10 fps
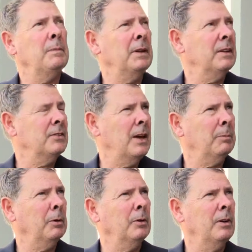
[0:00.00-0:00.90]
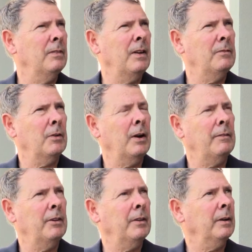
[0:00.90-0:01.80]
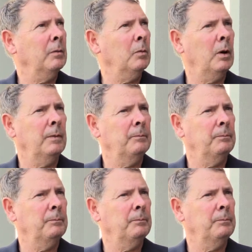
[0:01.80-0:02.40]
me an example for everything. What?